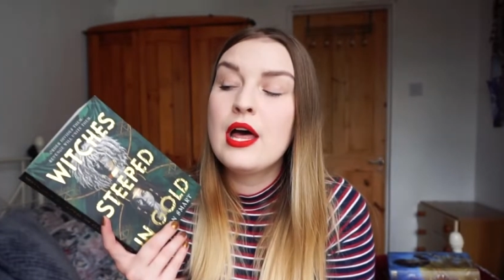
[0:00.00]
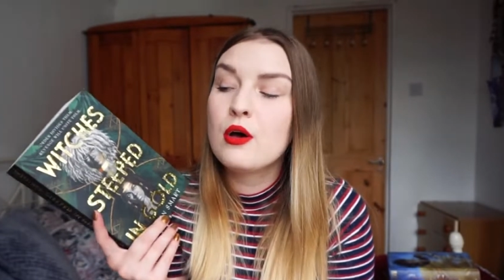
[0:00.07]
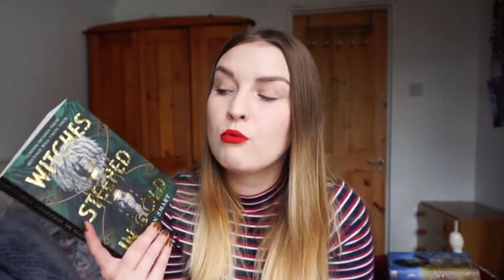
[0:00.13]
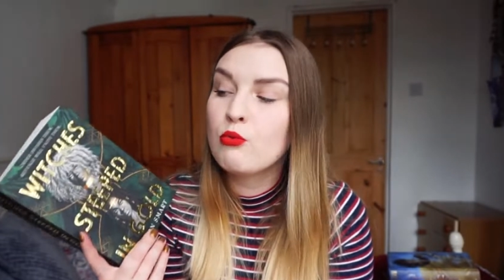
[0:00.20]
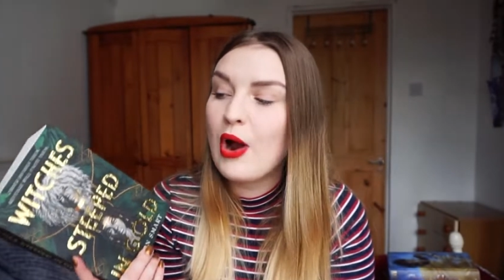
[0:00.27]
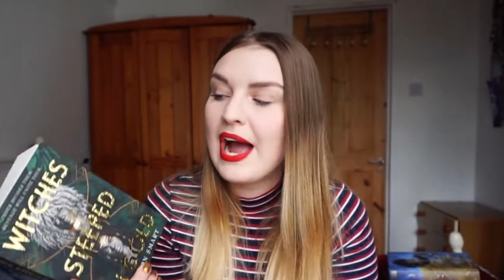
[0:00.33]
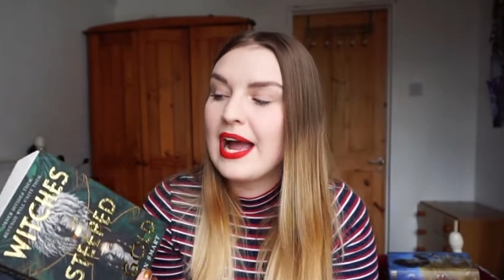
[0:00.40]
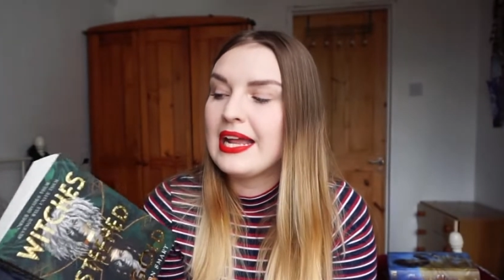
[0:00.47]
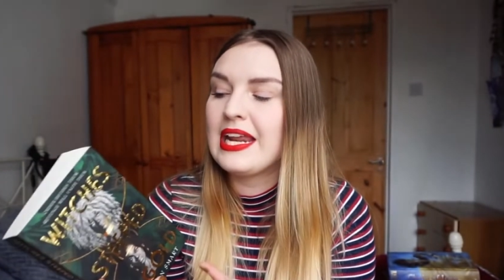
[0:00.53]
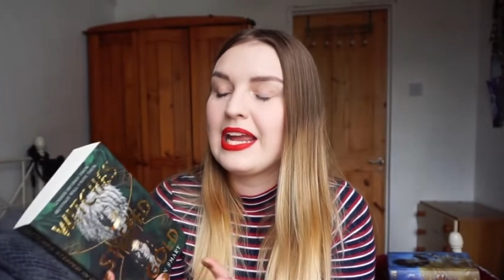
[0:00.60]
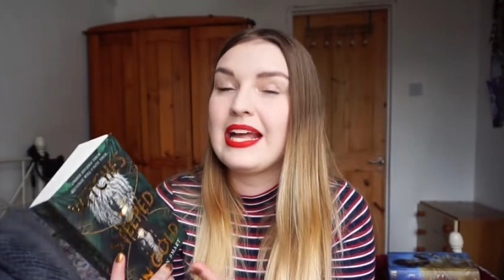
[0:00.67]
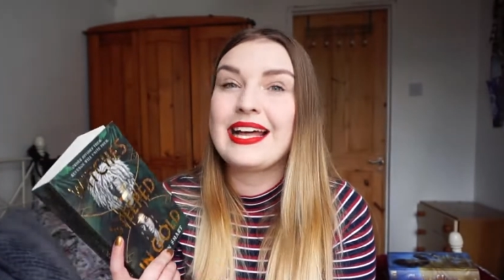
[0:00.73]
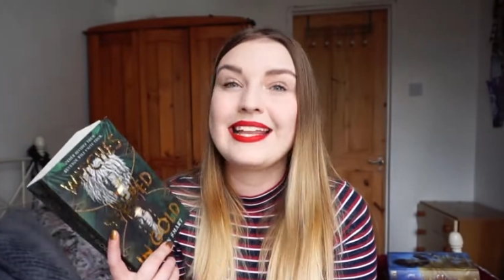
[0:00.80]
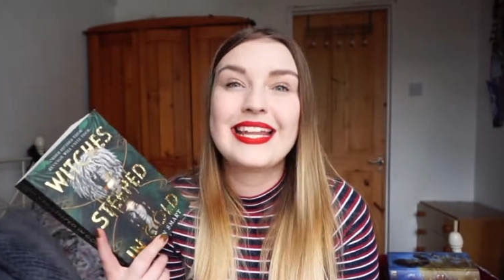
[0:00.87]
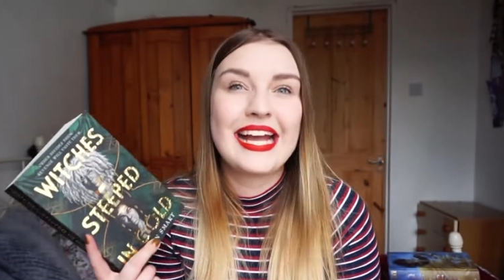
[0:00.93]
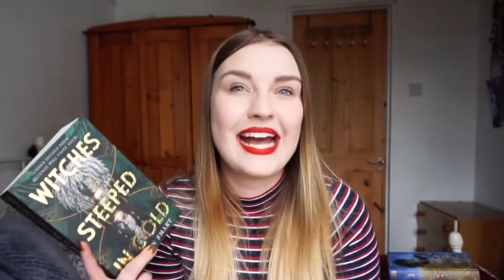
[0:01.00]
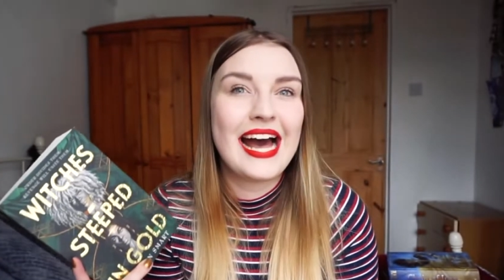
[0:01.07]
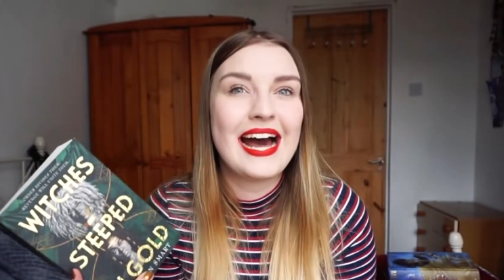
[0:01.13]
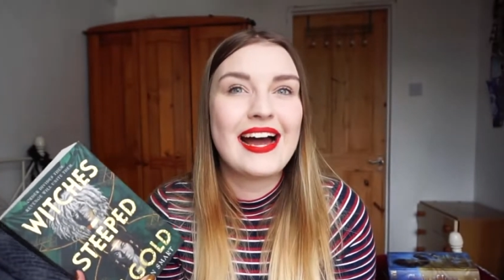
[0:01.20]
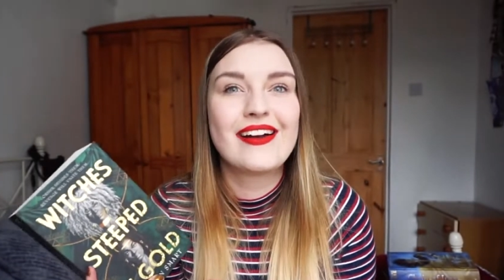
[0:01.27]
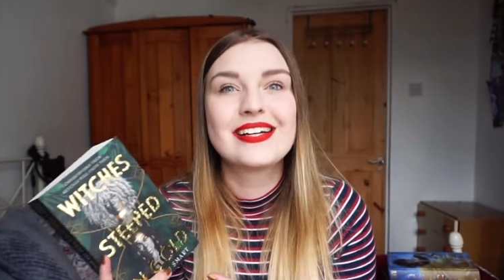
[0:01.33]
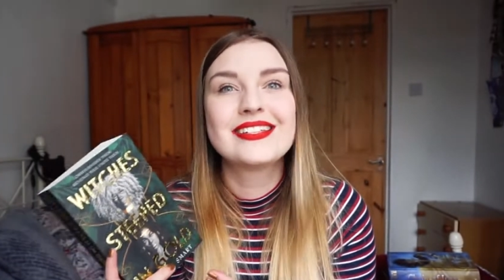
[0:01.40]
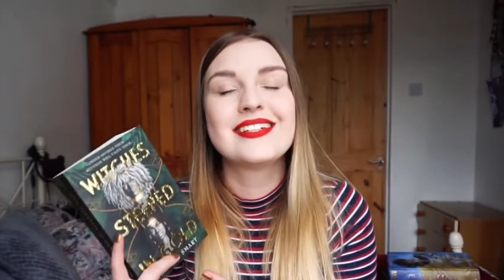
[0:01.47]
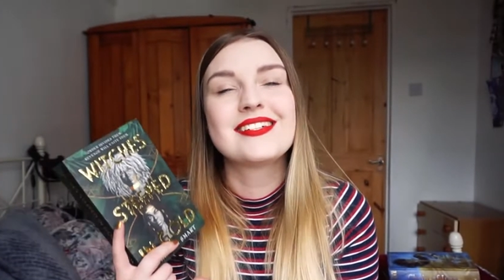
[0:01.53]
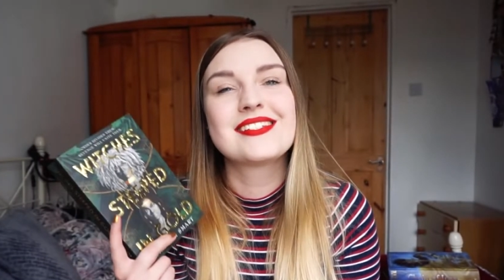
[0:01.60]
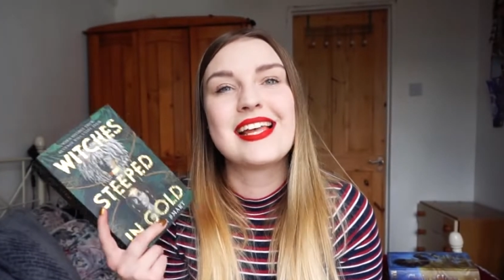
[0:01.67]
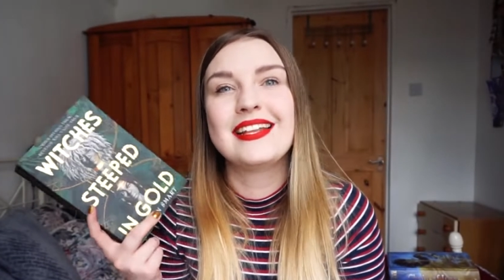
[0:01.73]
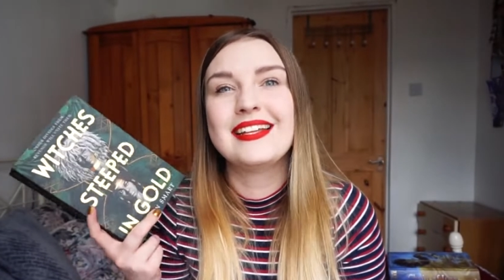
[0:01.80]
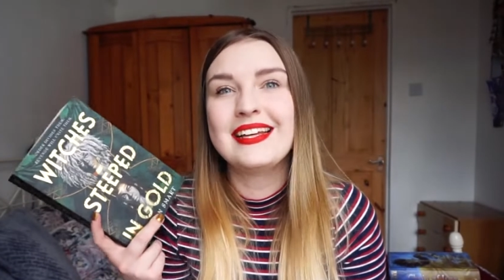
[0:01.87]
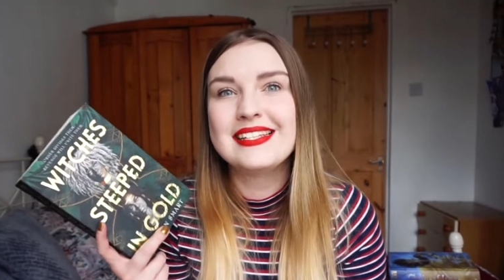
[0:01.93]
writing and the characters
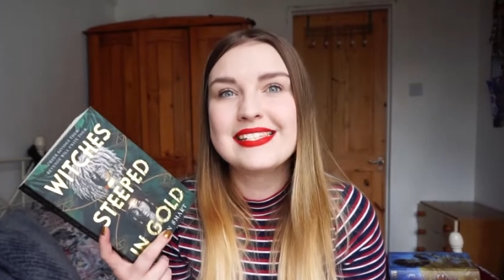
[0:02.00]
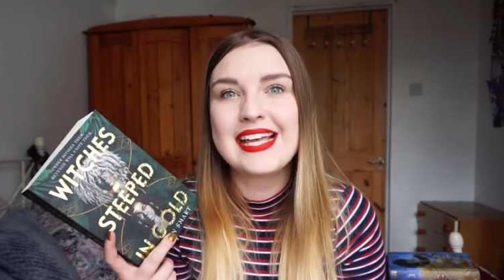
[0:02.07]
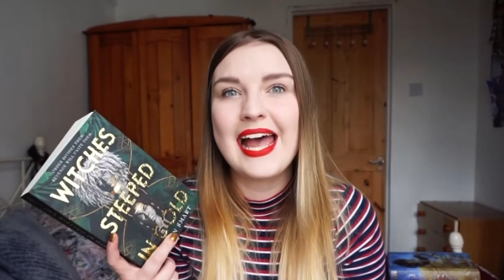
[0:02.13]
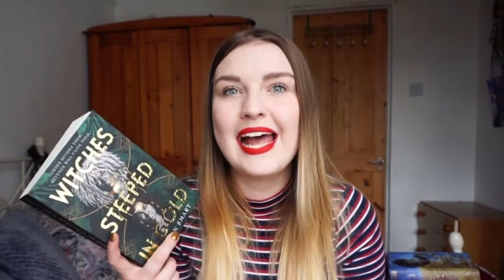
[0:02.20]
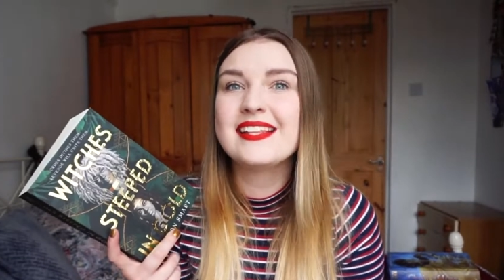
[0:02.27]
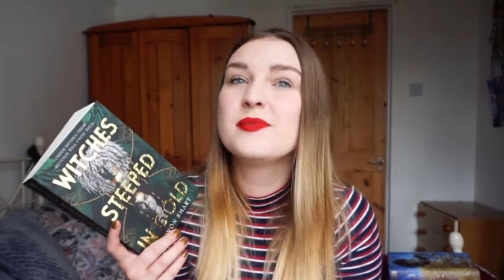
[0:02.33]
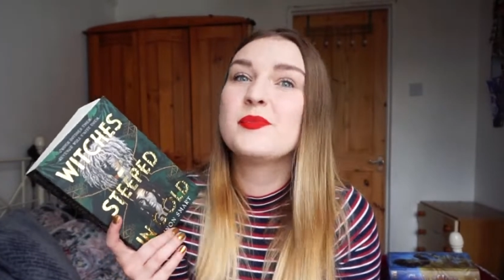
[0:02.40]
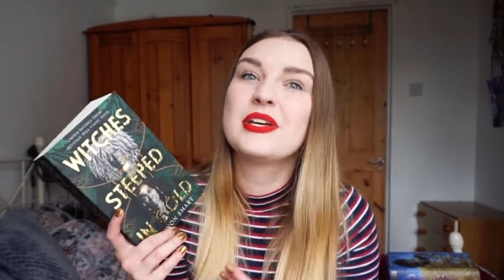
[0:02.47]
and the intent,